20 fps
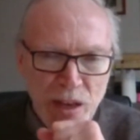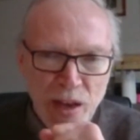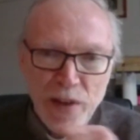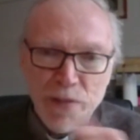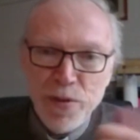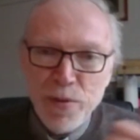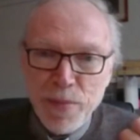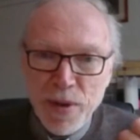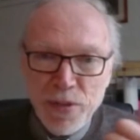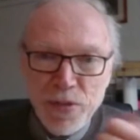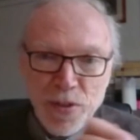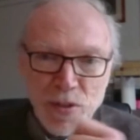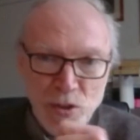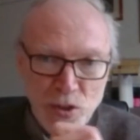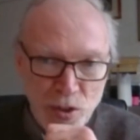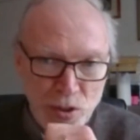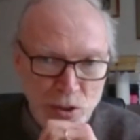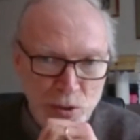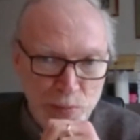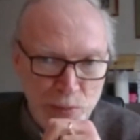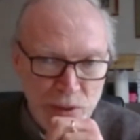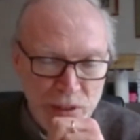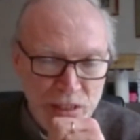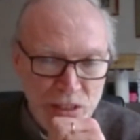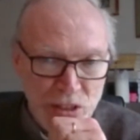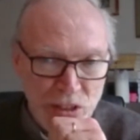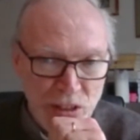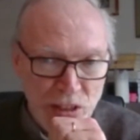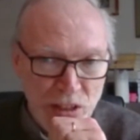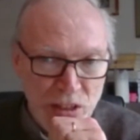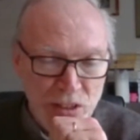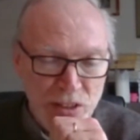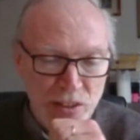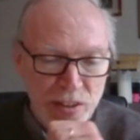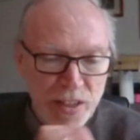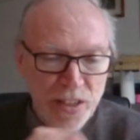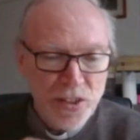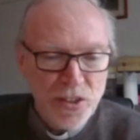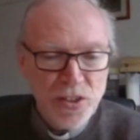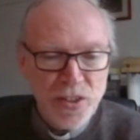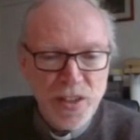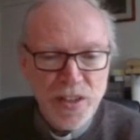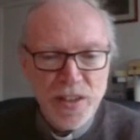Over in Matthew's Gospel, he's alert to this.